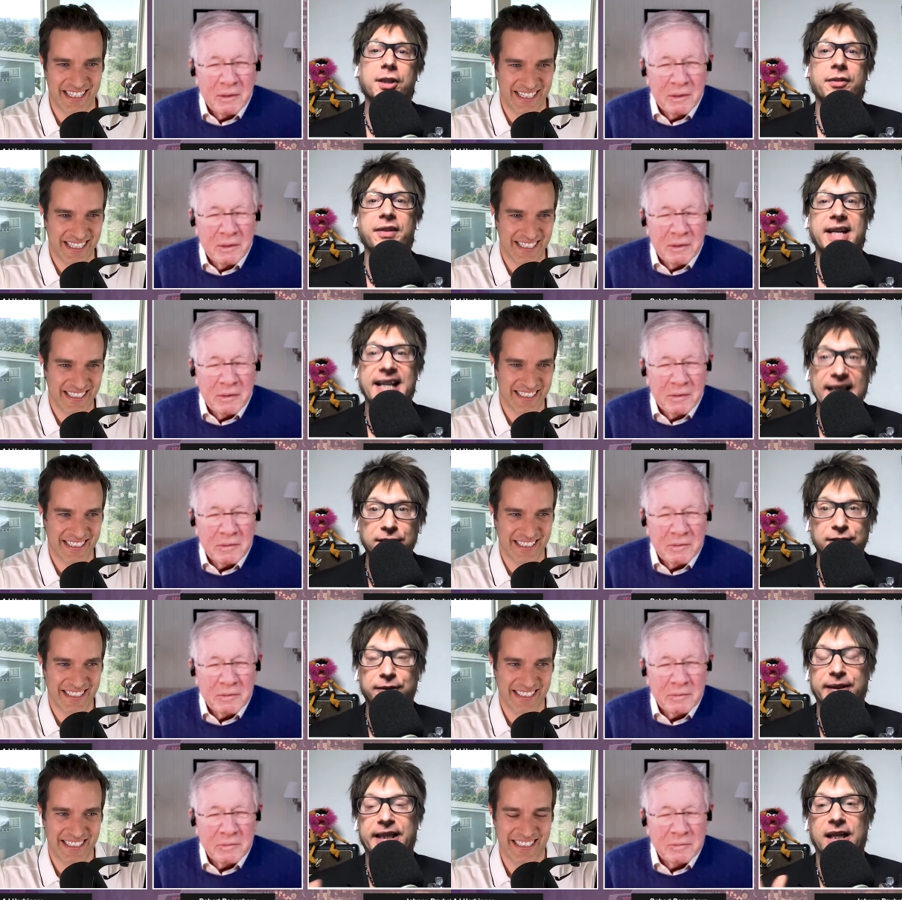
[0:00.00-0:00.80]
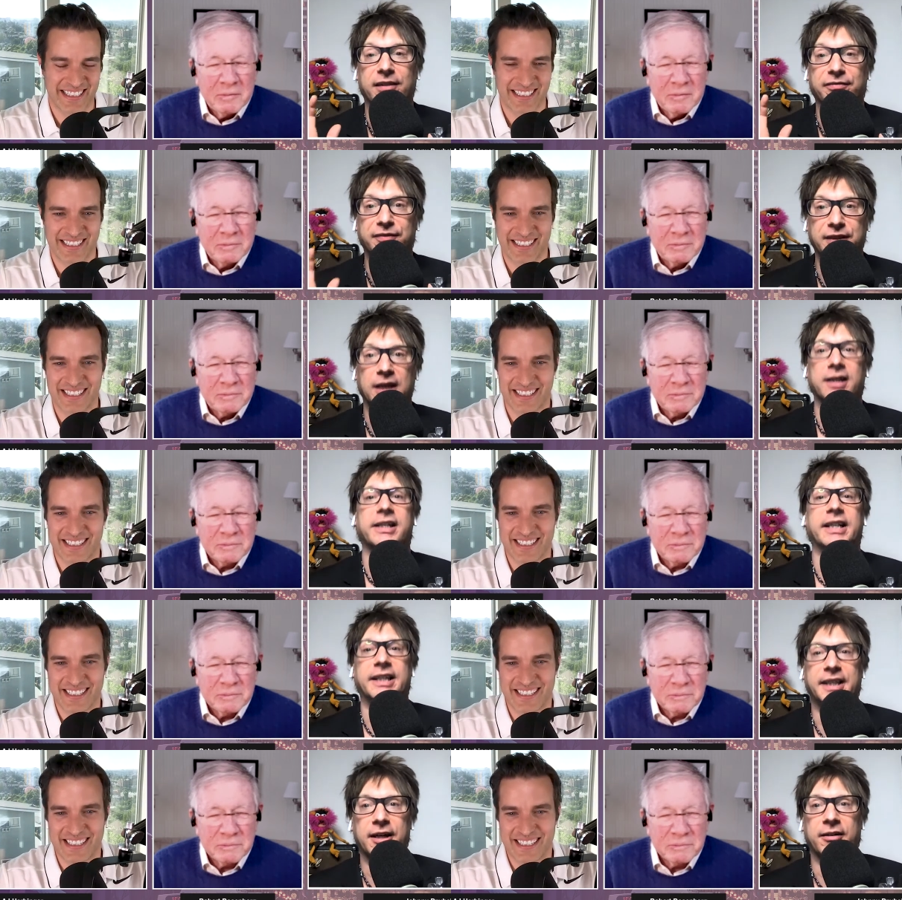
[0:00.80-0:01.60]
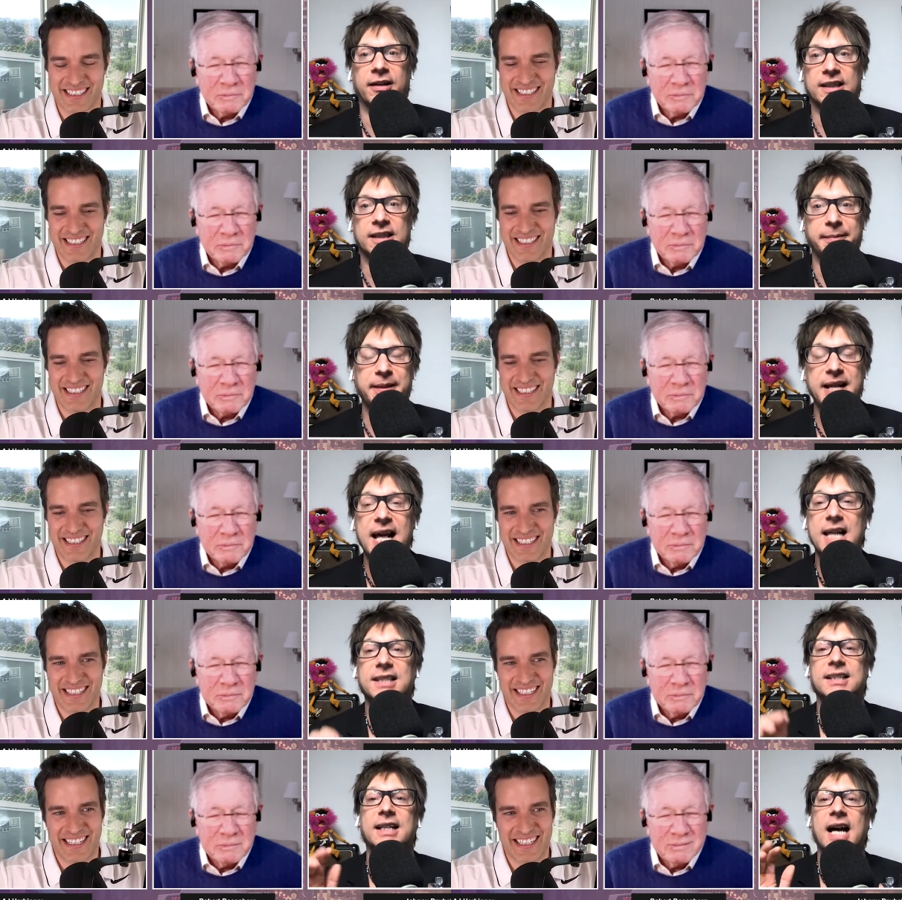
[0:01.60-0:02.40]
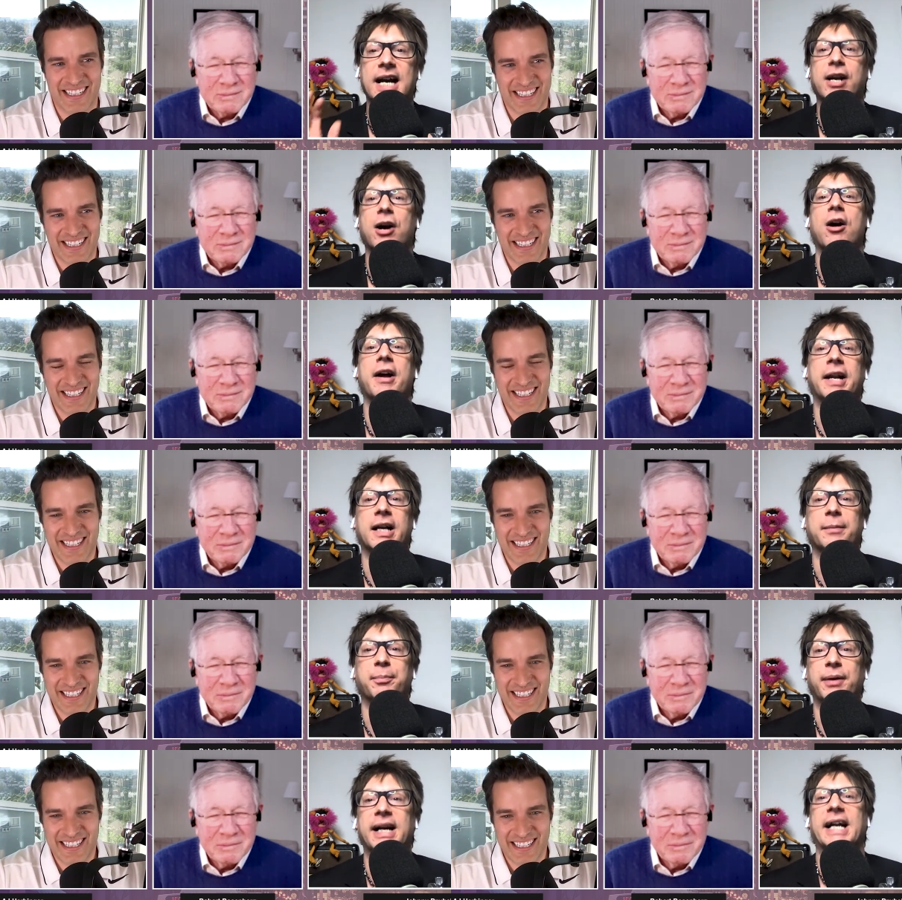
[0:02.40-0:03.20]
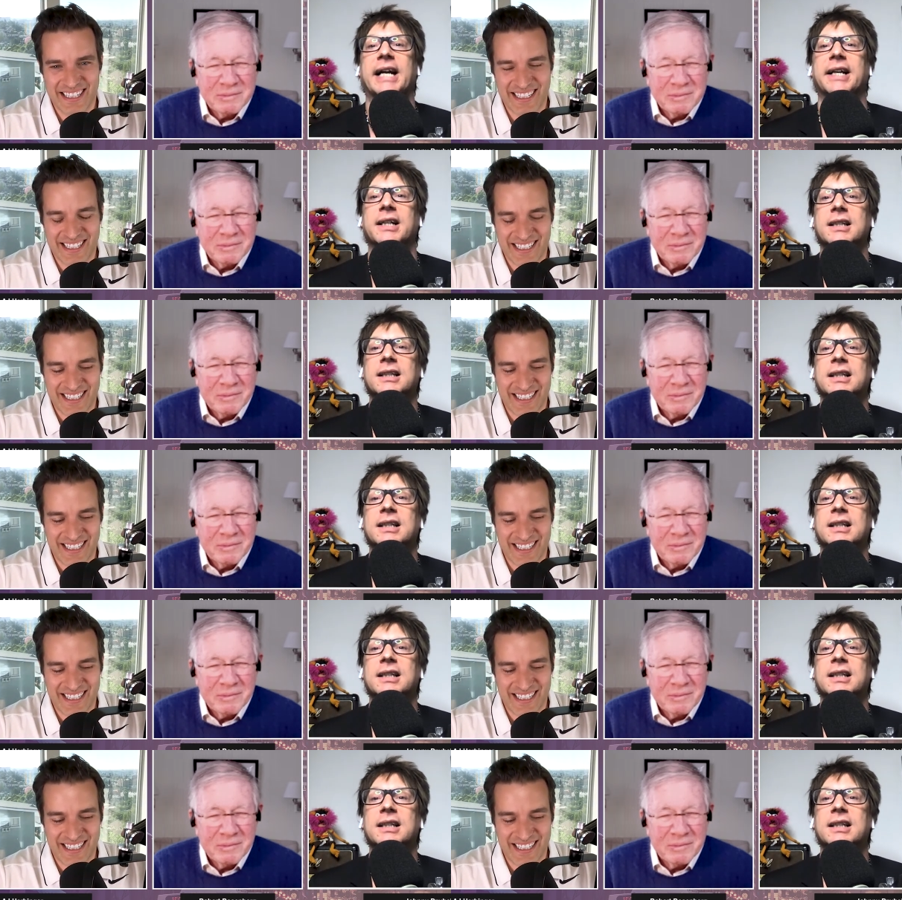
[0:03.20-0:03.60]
Speaker 1: the history of Dunkin' Donuts. I mean, that is an iconic brand.